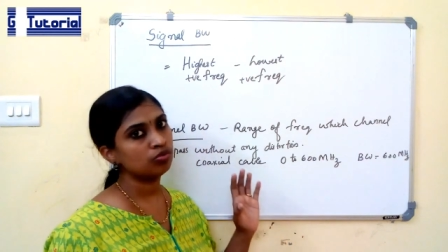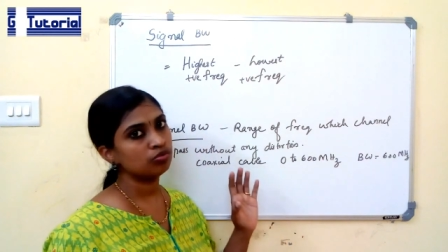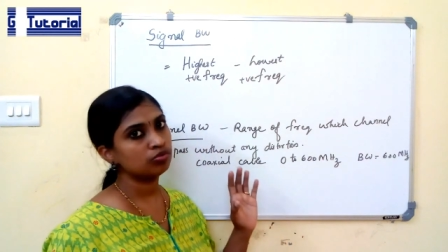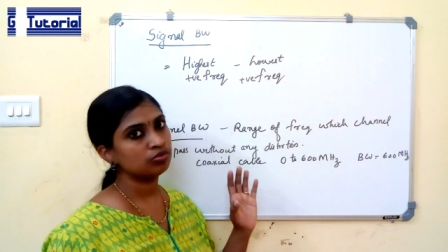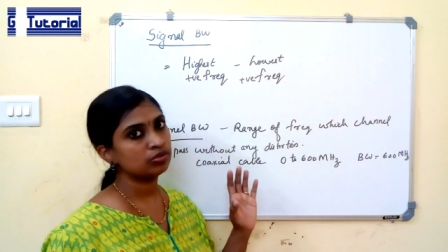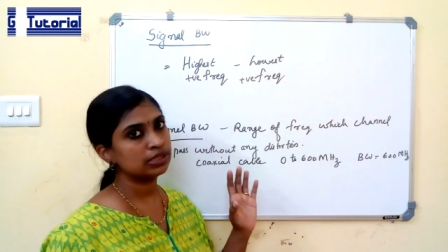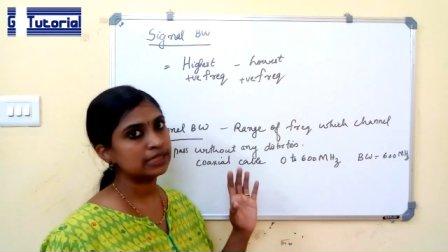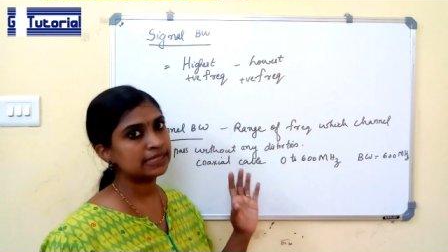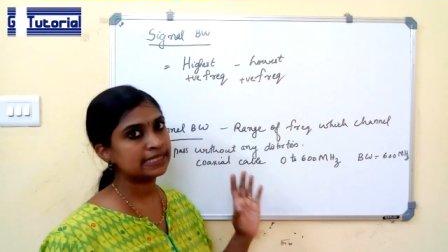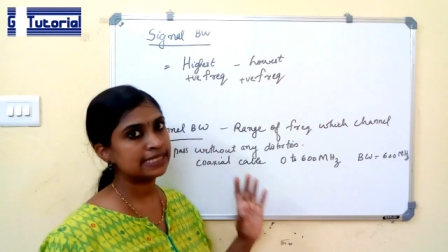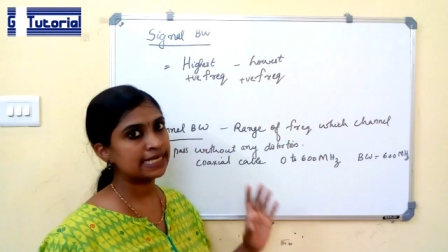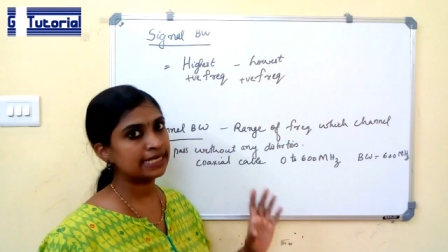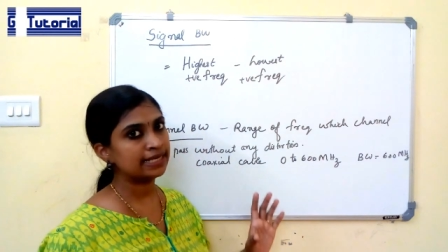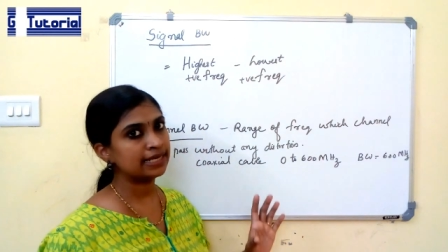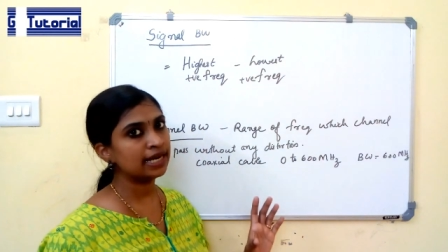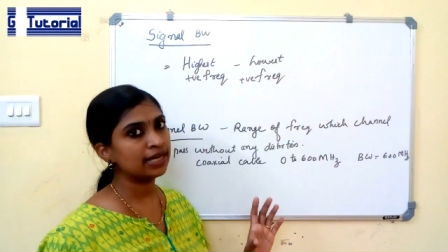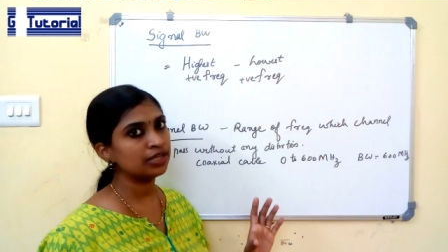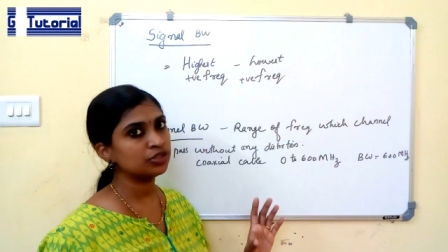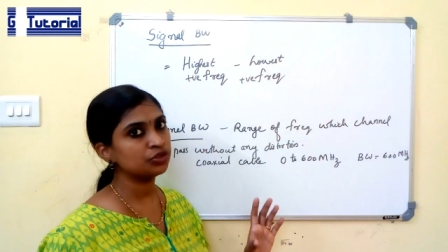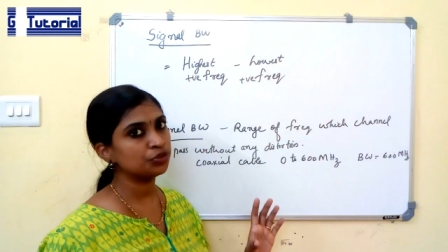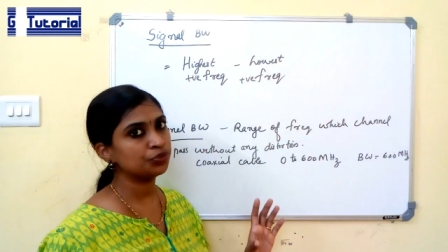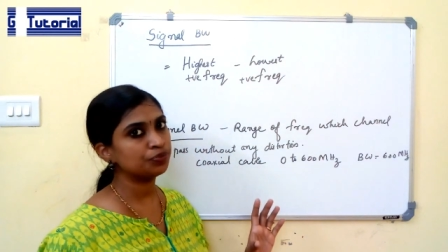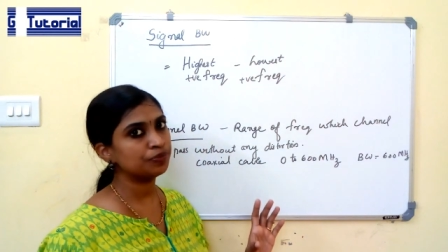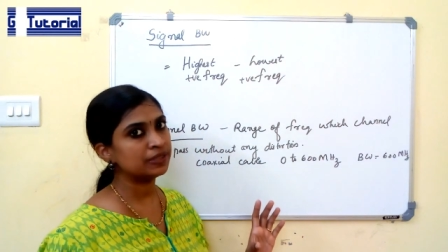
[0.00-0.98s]
the signal
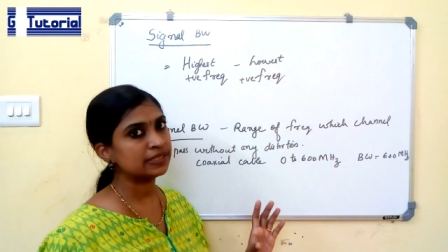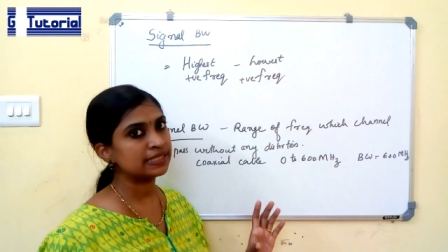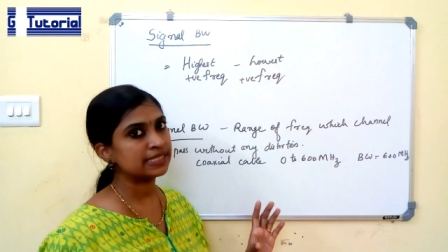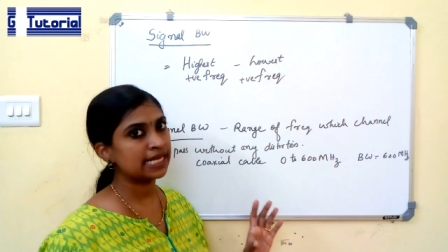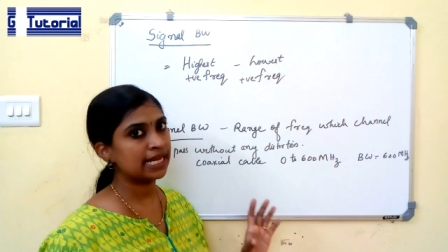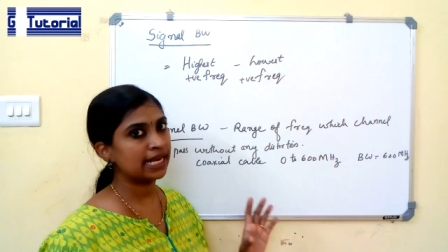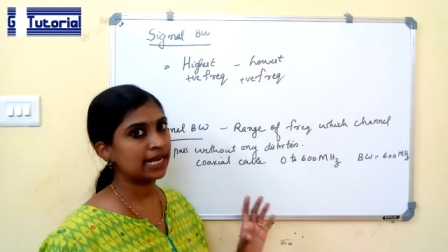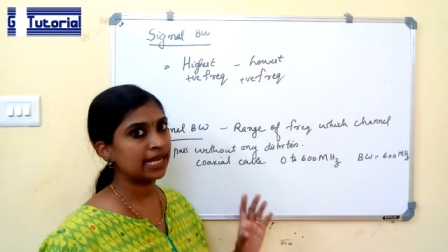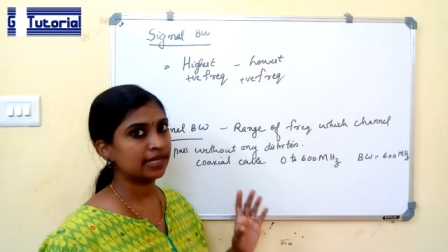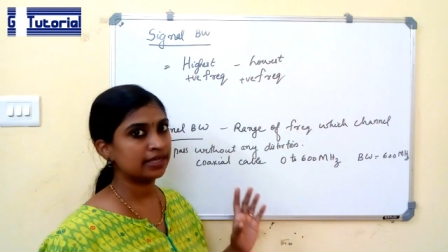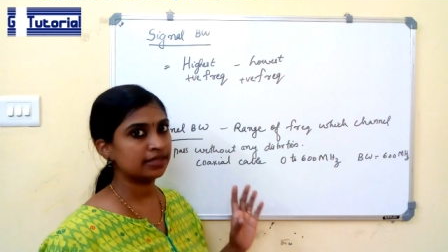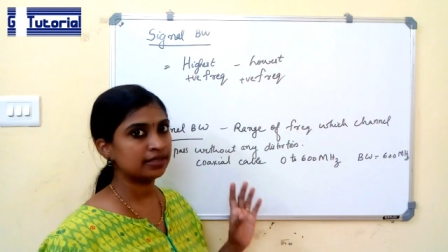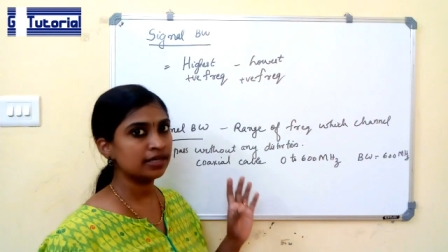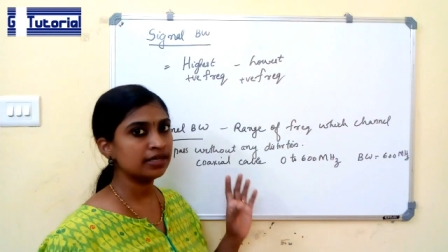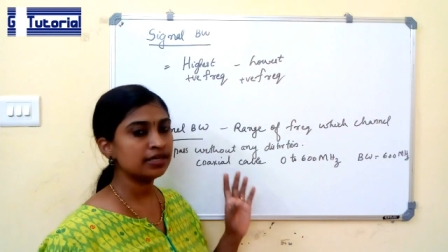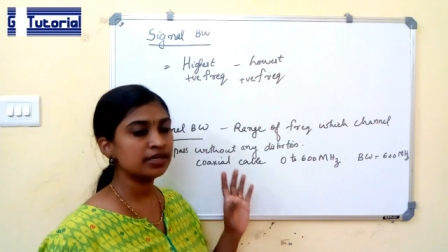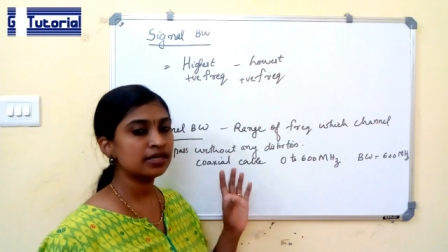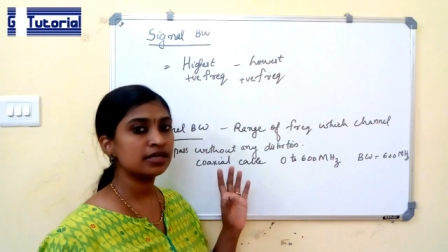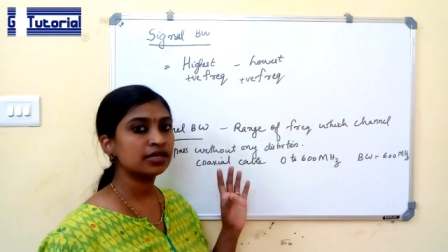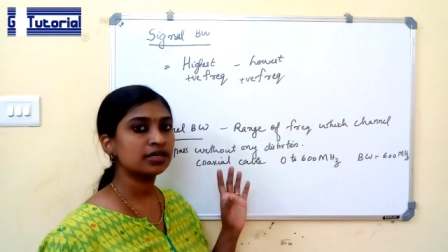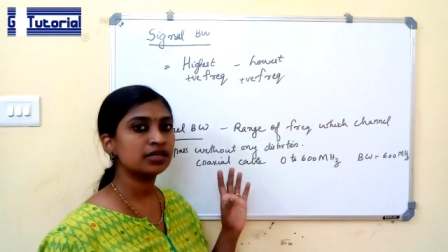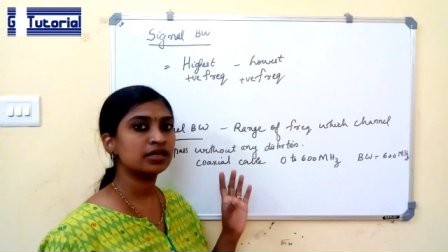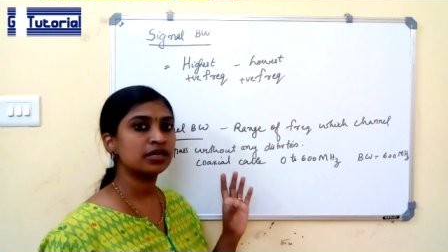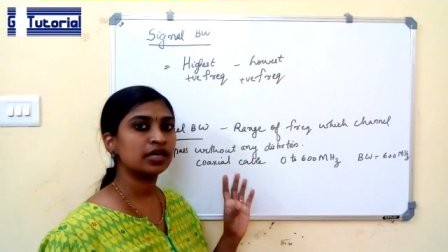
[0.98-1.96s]
should be selected
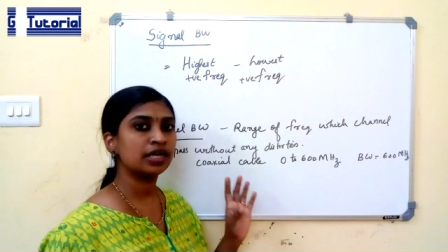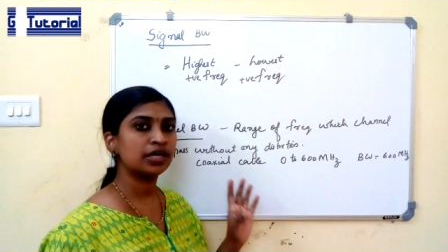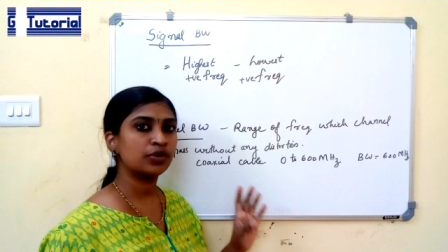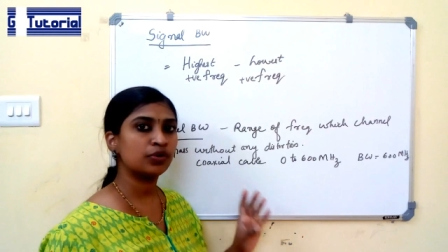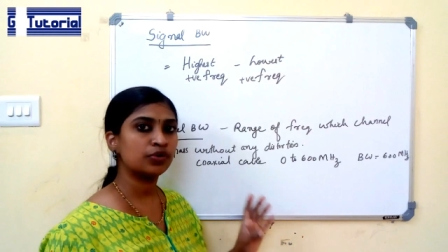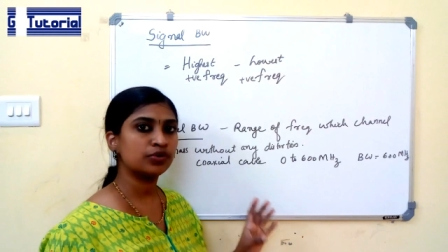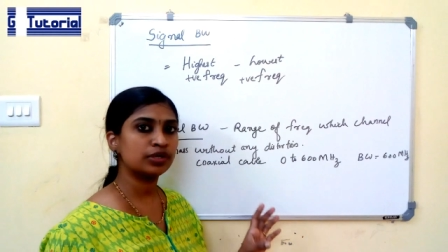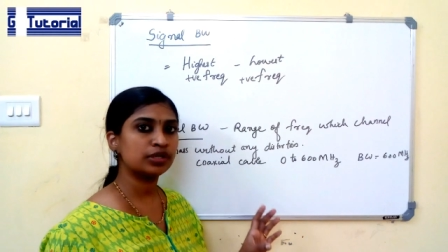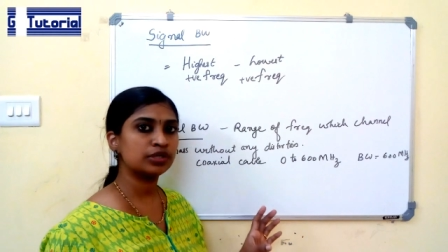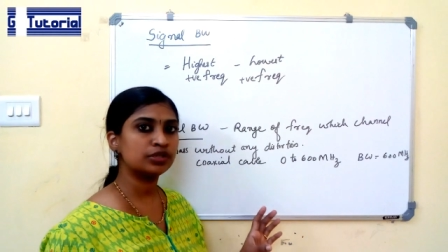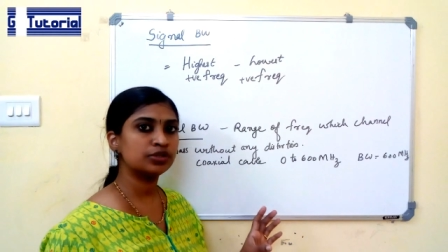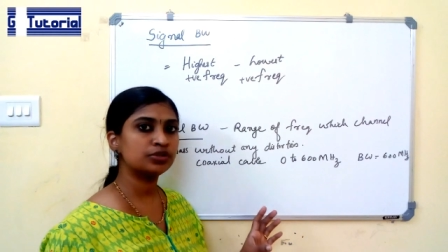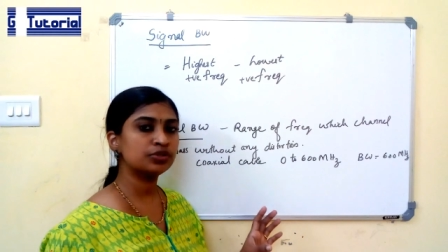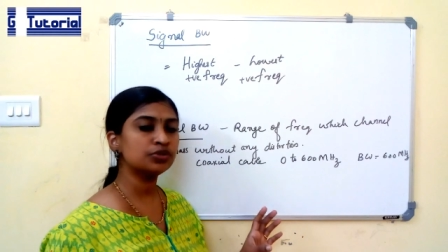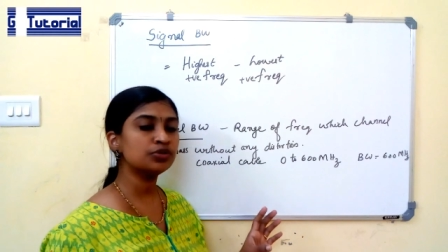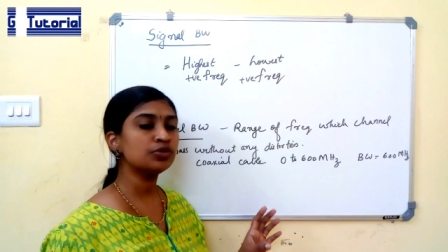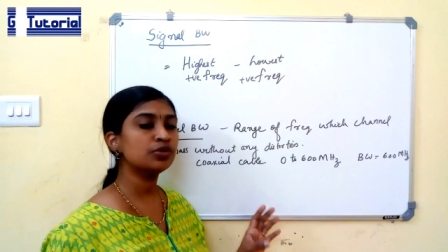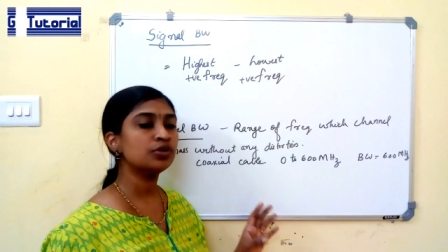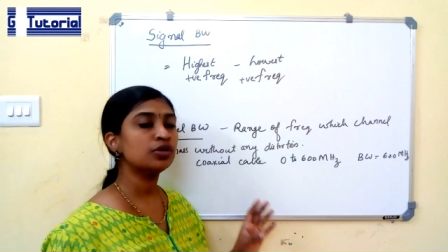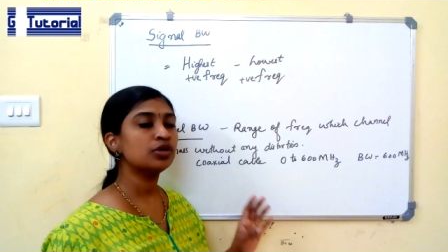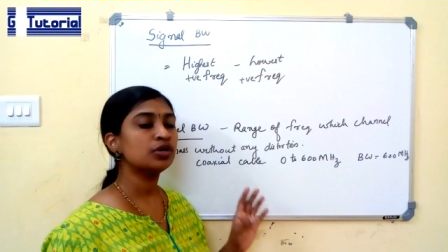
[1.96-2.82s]
in order to